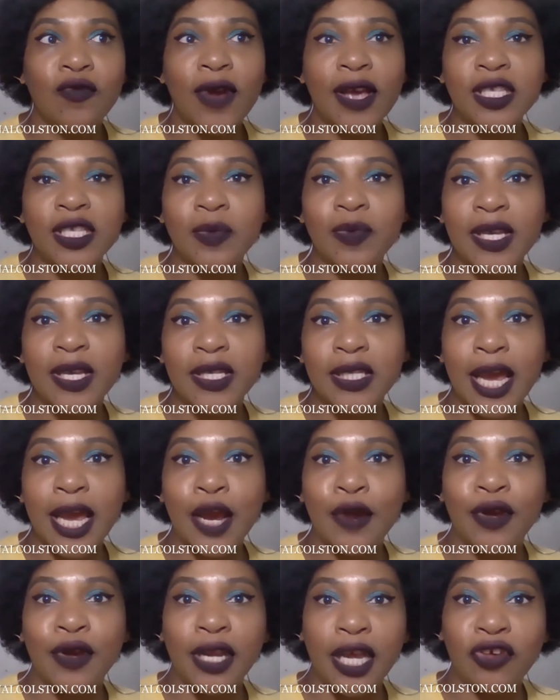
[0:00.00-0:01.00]
rest in peace to
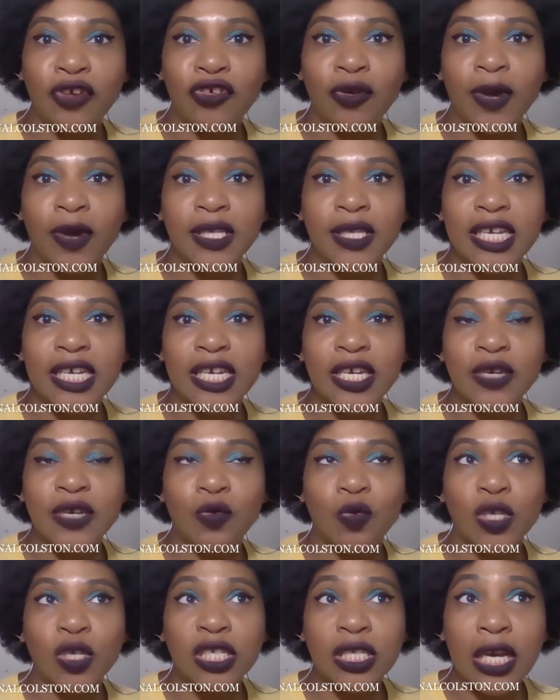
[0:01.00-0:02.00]
Aaron Ingram, because he
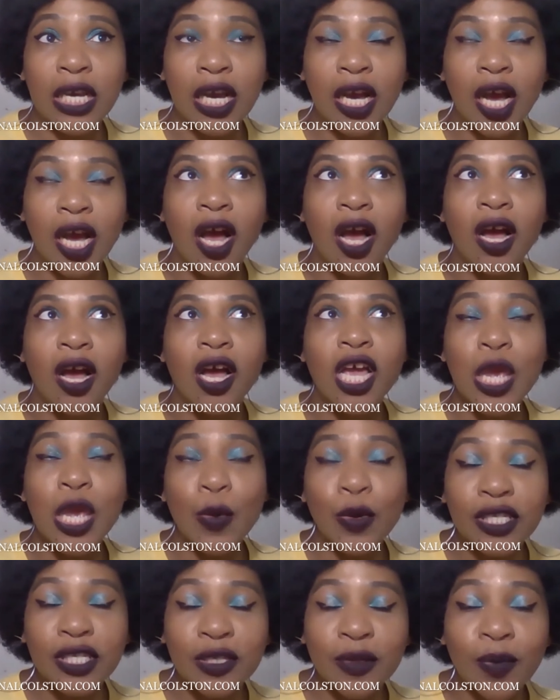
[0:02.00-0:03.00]
was
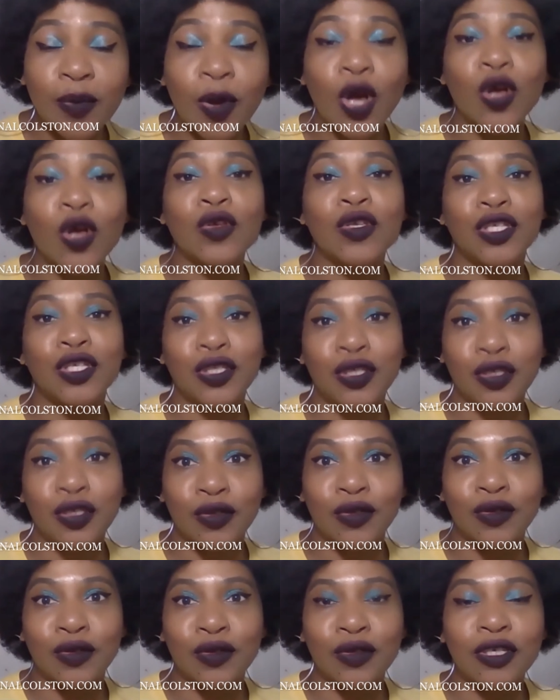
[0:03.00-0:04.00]
supposed
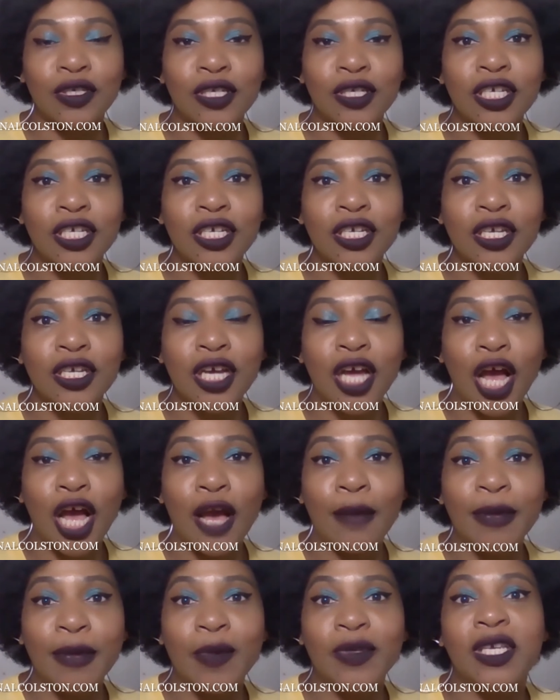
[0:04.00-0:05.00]
to,
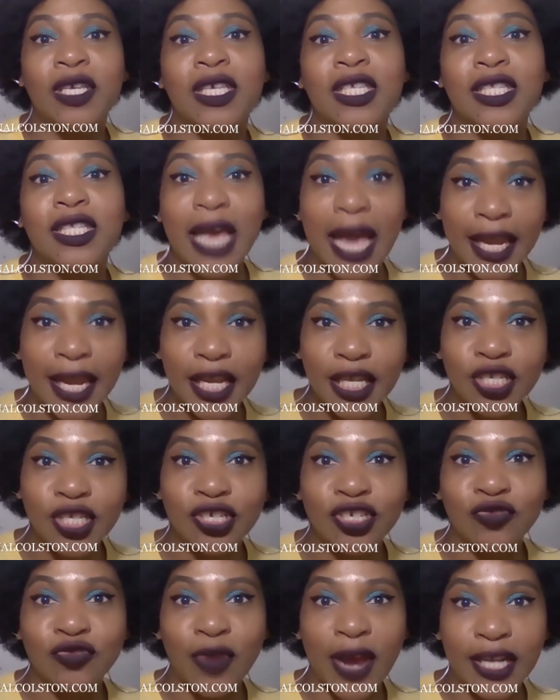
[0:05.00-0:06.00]
he was excited
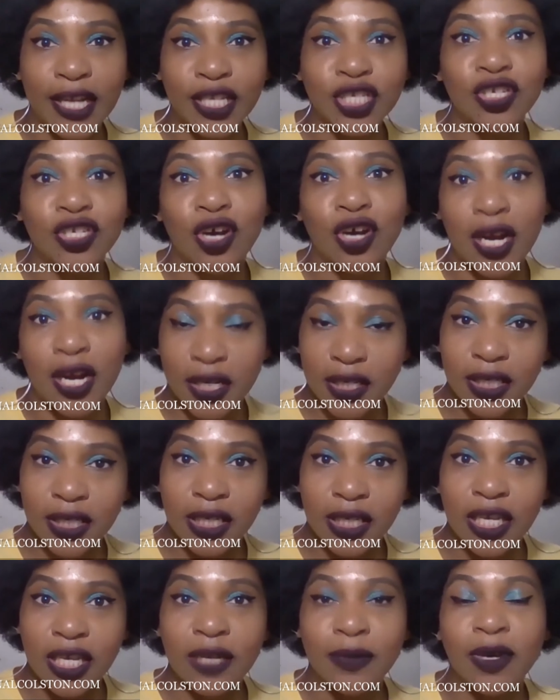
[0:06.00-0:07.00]
to direct
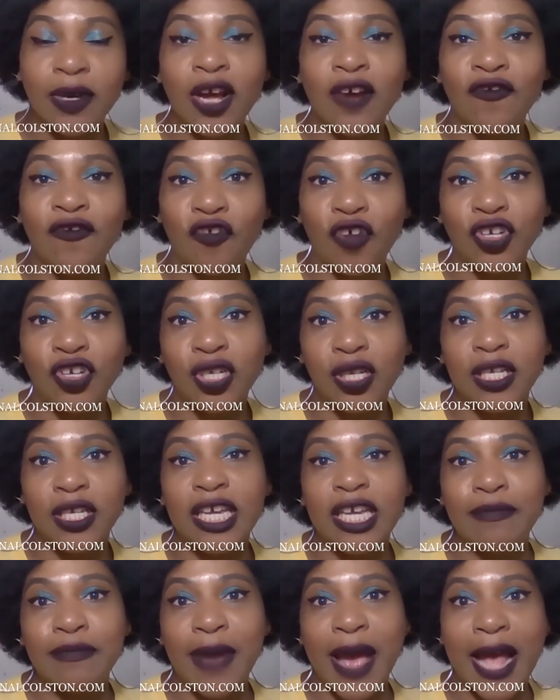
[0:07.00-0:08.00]
Darkseid, but unfortunately
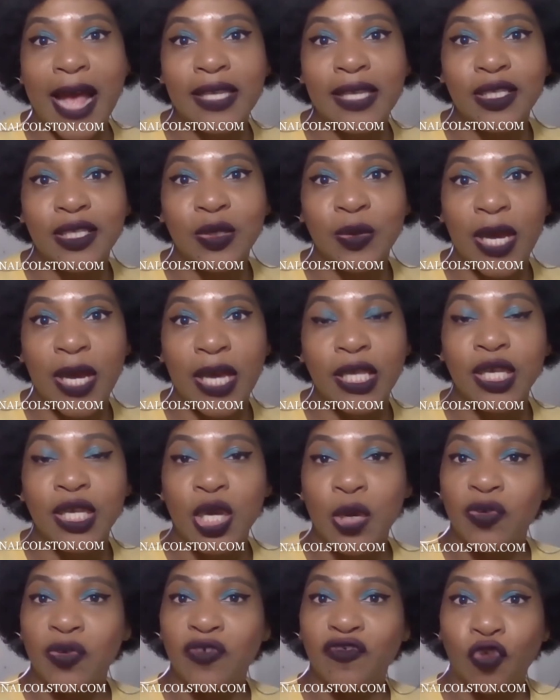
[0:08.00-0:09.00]
he passed away the
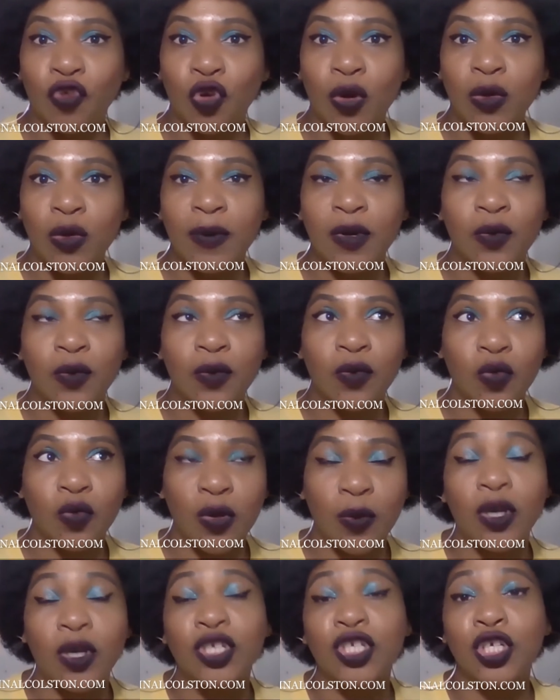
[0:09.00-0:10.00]
year before
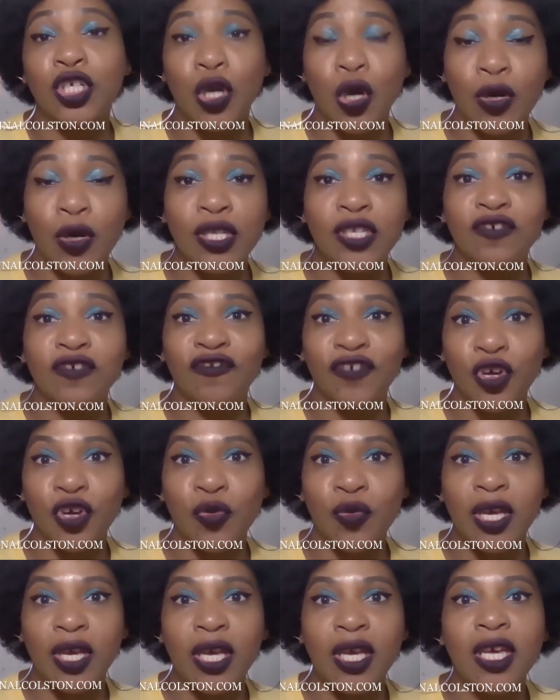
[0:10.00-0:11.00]
we were to go into
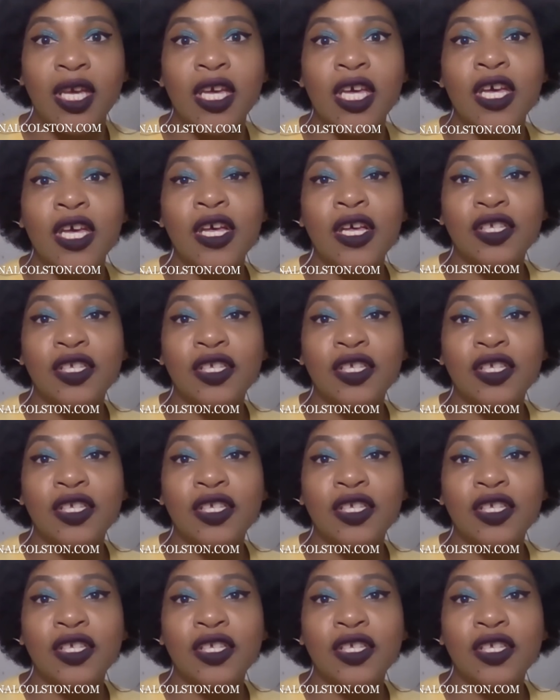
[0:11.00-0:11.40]
filming.